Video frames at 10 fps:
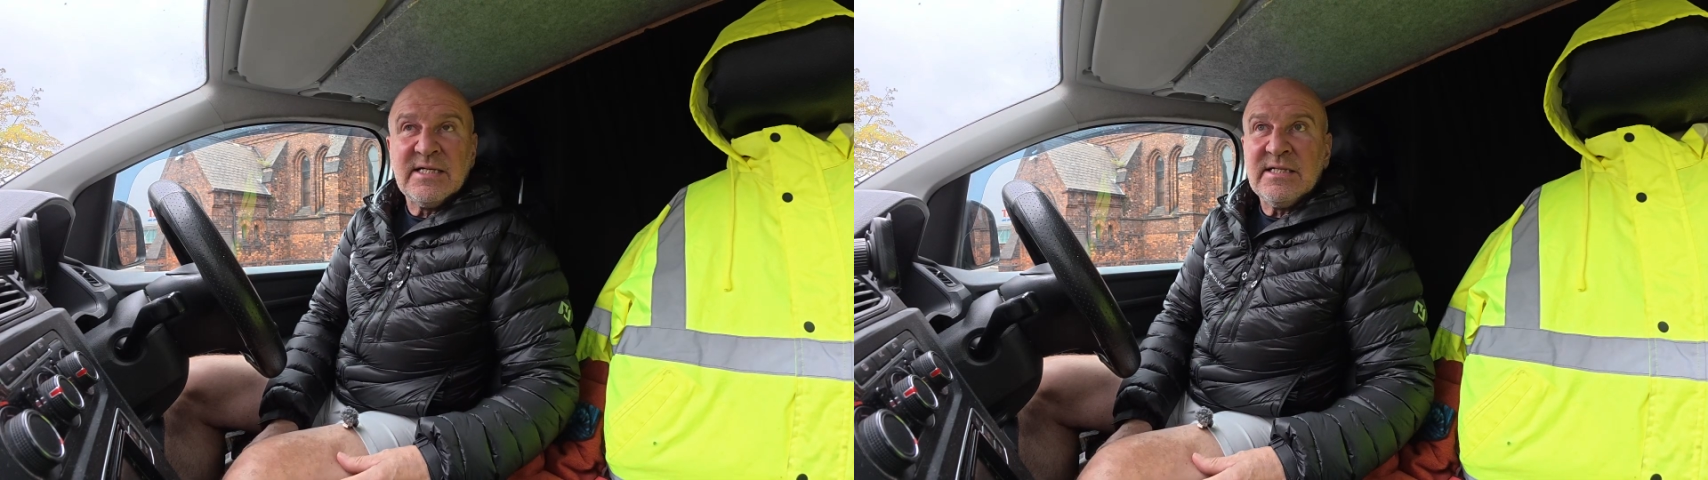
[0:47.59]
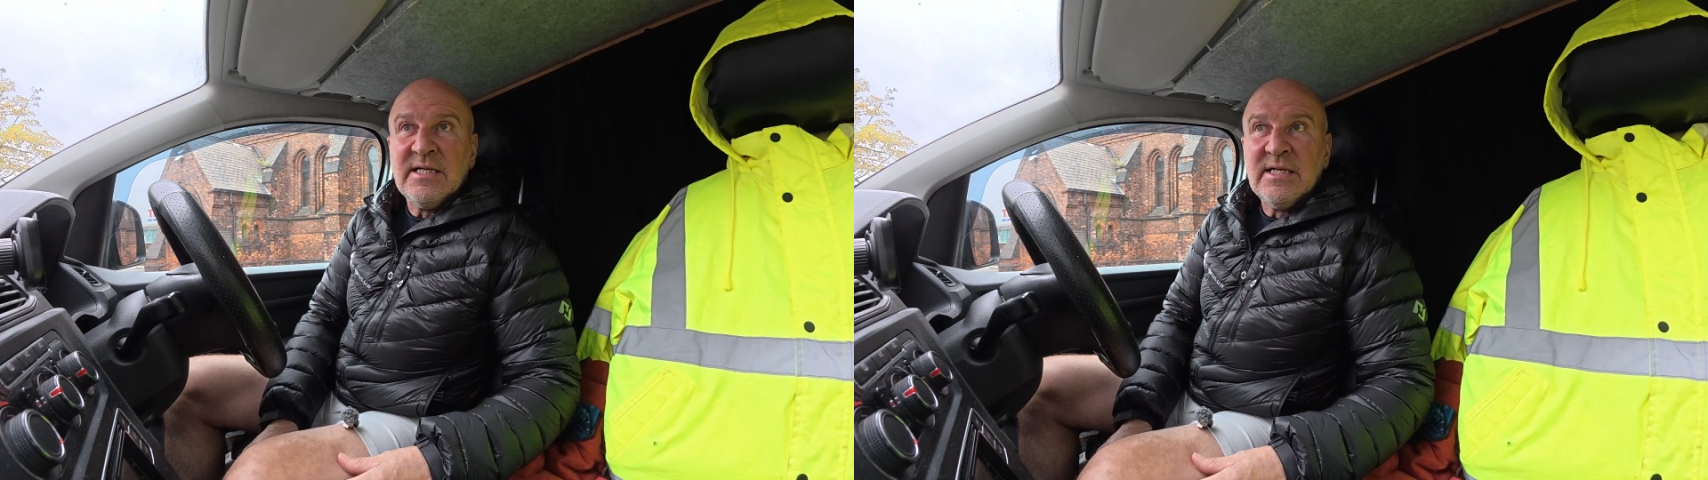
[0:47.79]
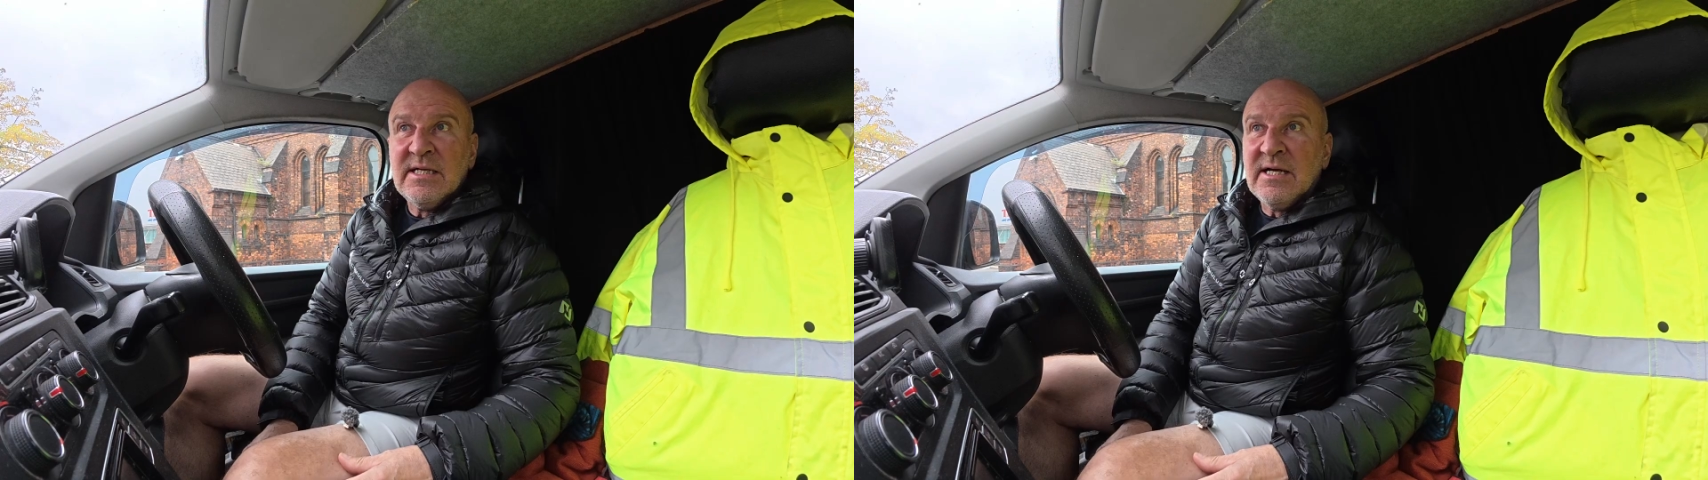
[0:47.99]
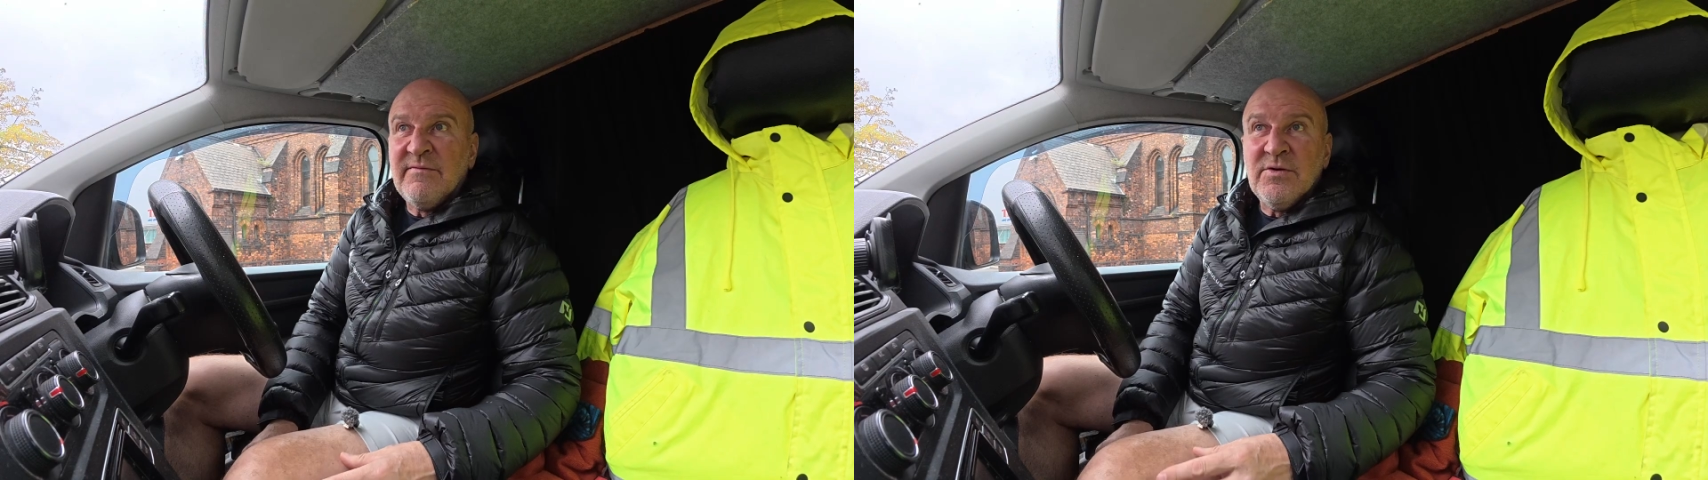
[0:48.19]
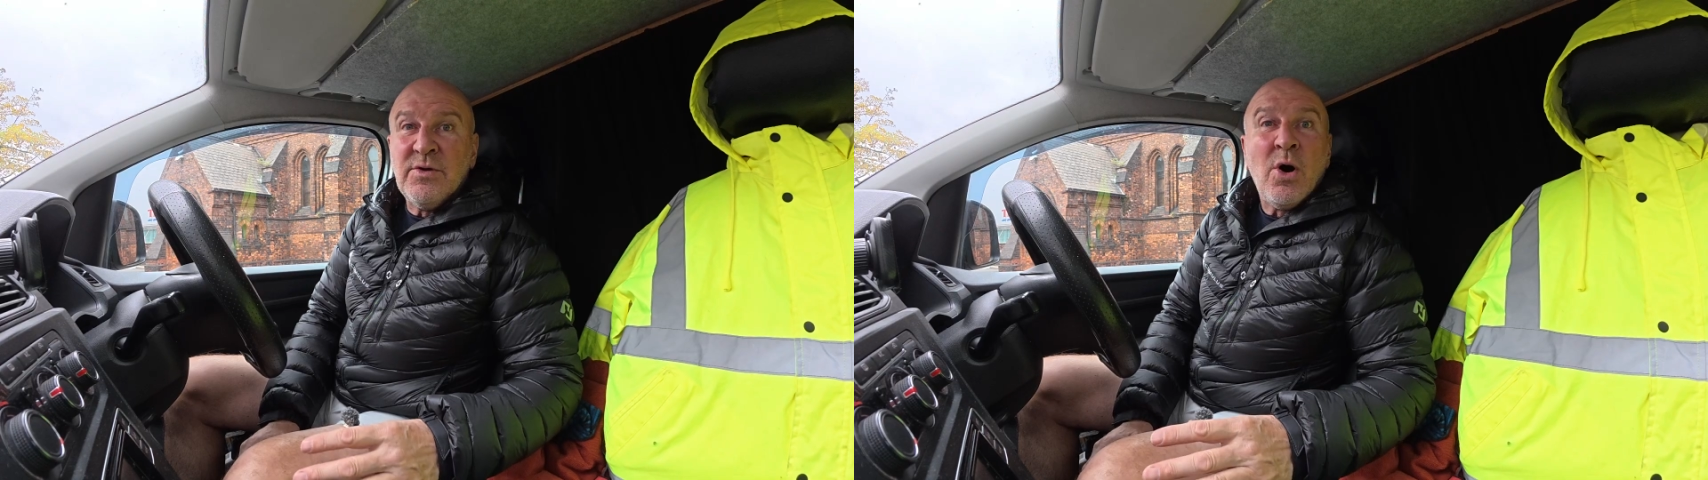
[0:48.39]
I
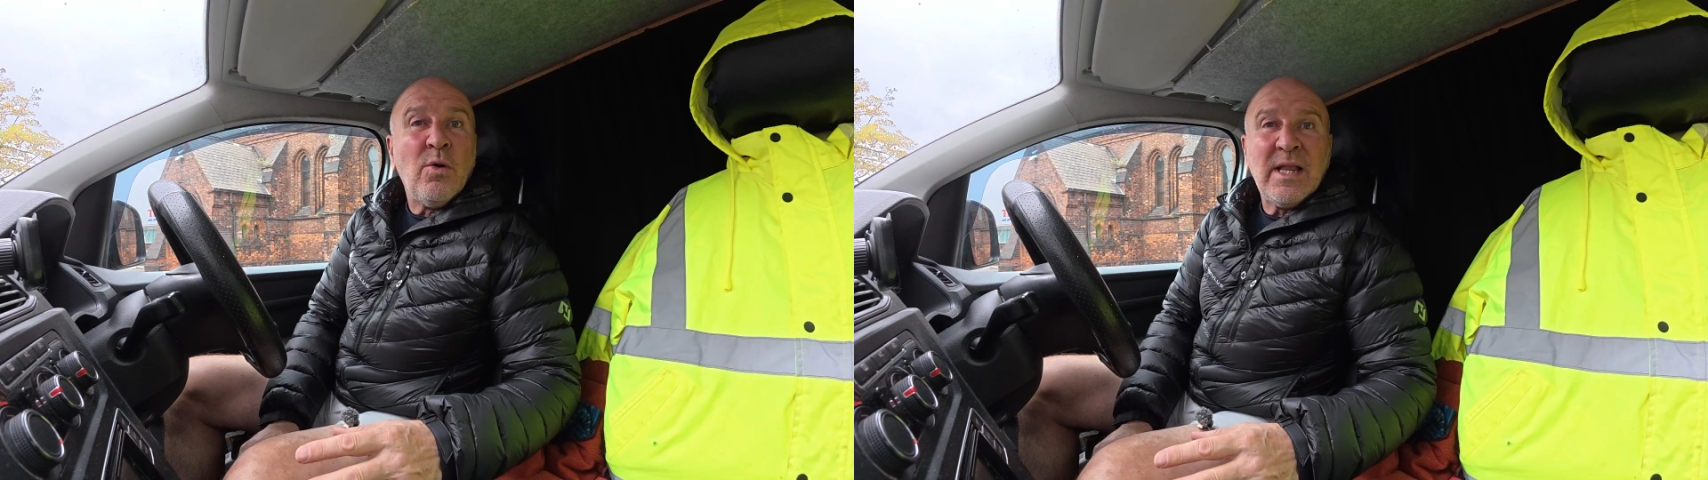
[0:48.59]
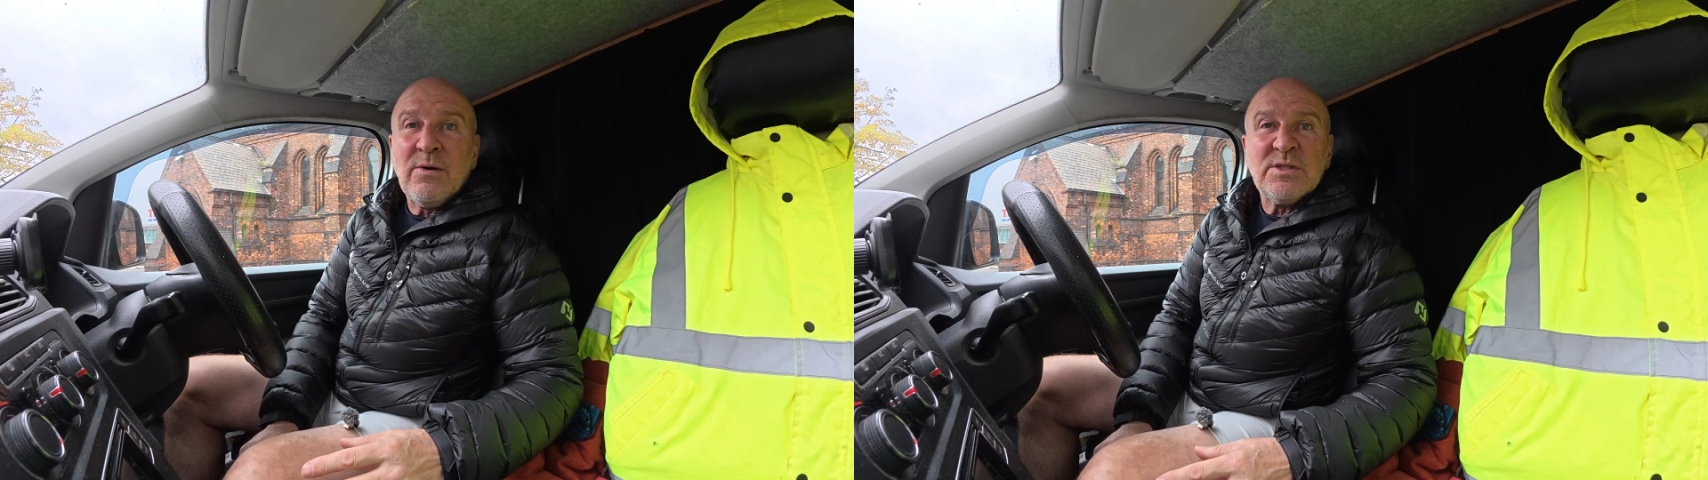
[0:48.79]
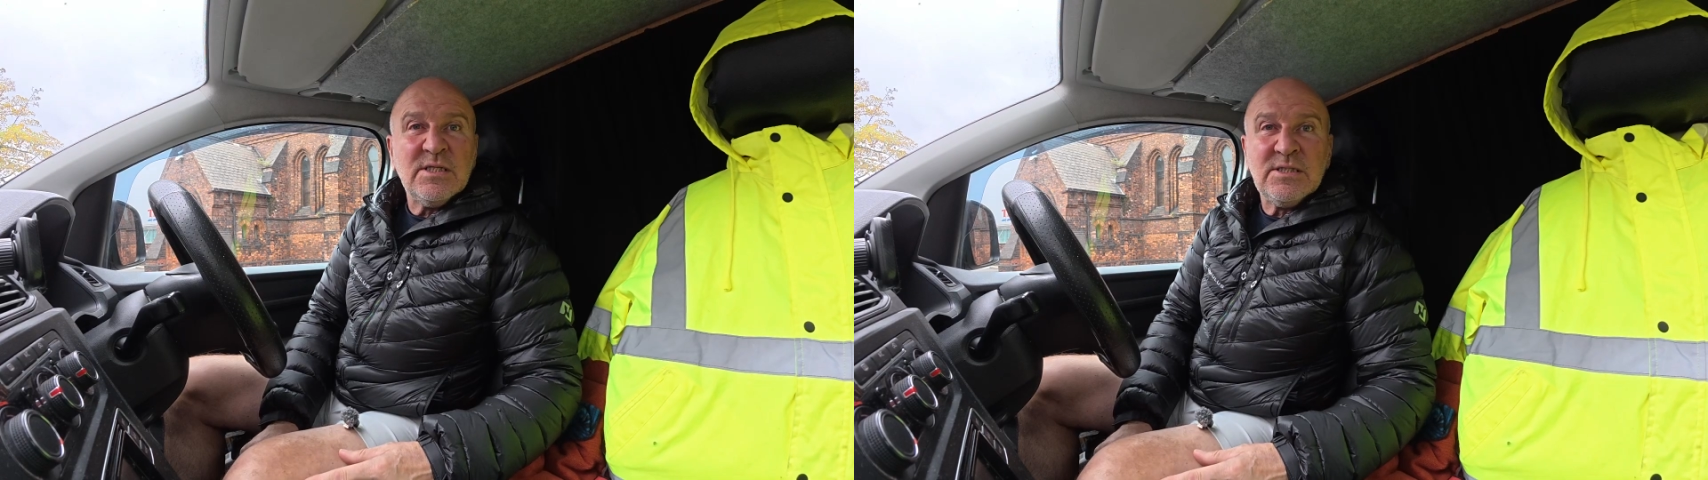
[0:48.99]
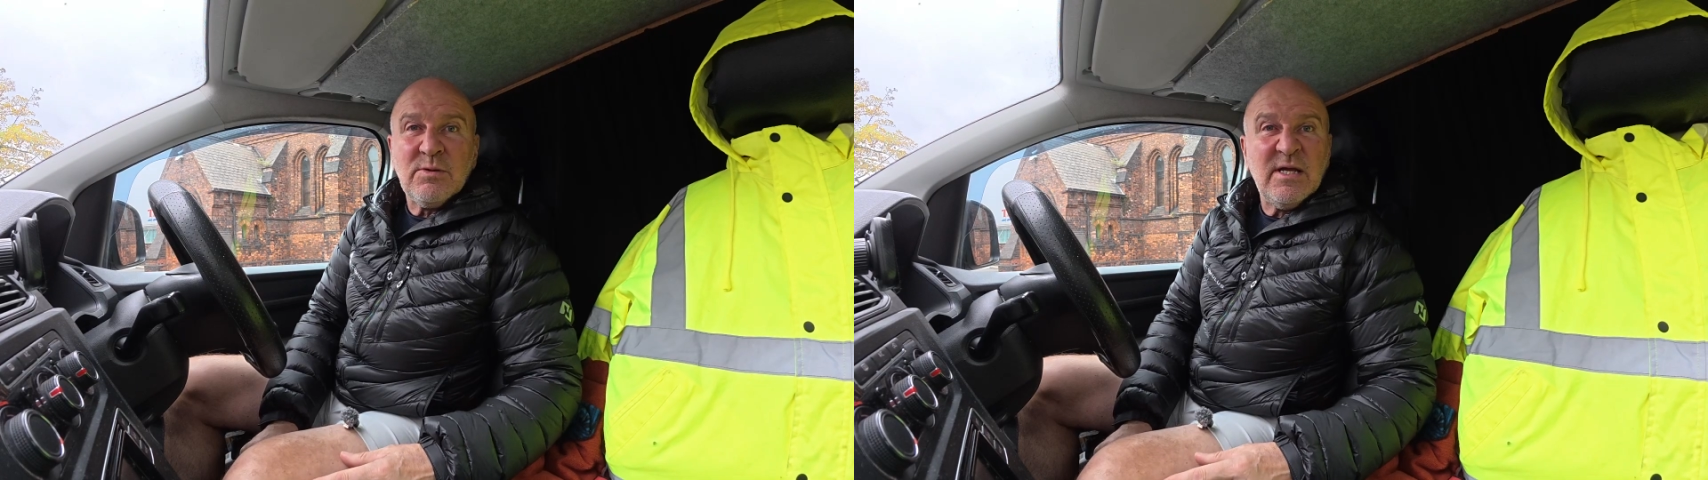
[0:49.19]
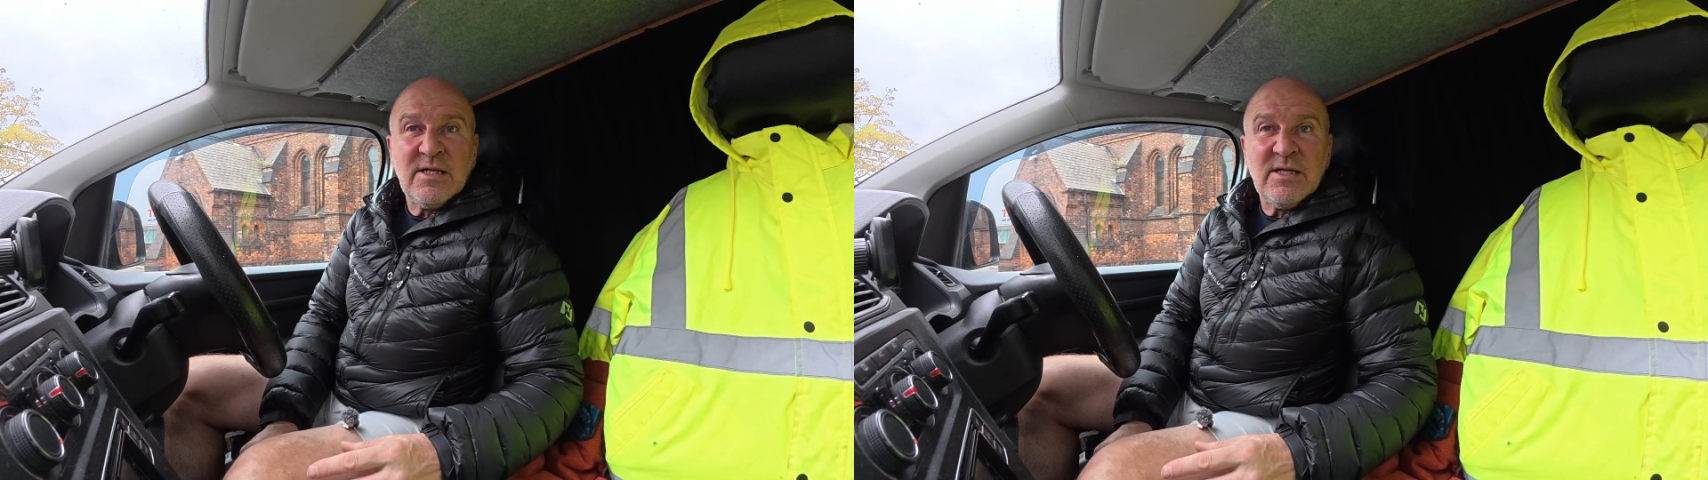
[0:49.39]
threw the whole house into it,